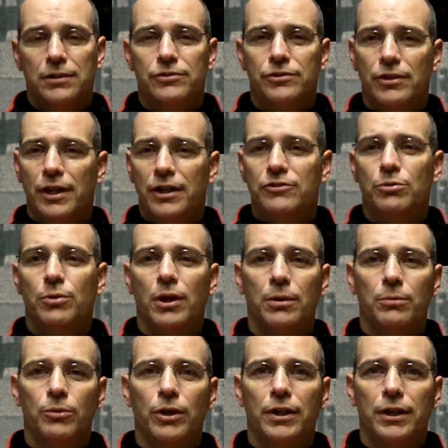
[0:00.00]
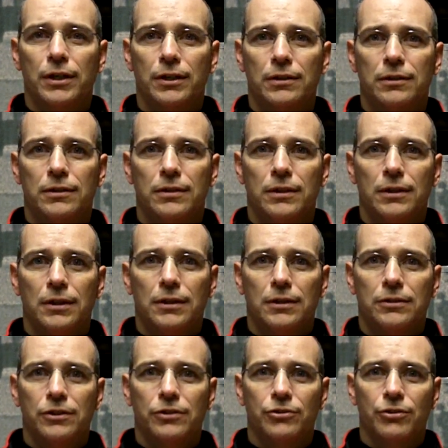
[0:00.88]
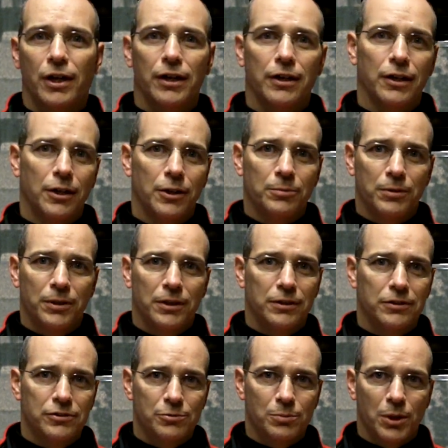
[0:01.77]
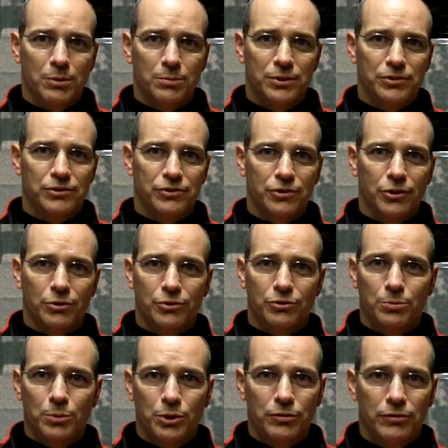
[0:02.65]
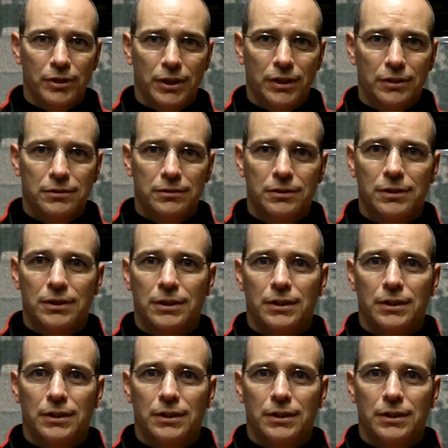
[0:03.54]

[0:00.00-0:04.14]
So that's why I'm running, to try to help get small business owners motivated,